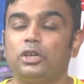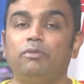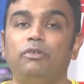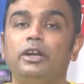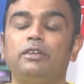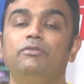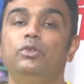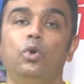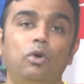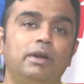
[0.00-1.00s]
effort if
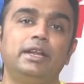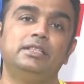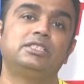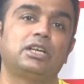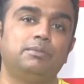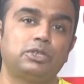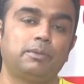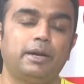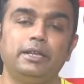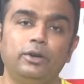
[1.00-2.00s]
no one else comes up
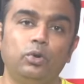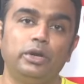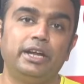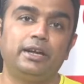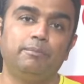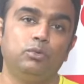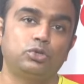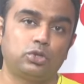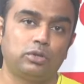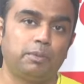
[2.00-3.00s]
and they don't get
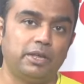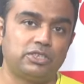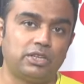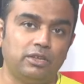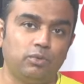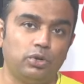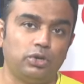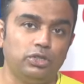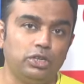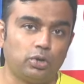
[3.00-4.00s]
most of the players that they want
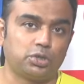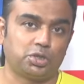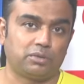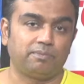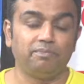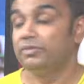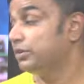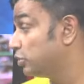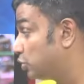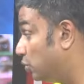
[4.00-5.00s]
in the auction.
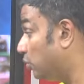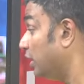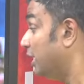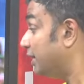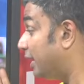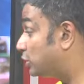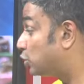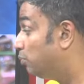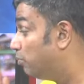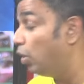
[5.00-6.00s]
So, that's Mo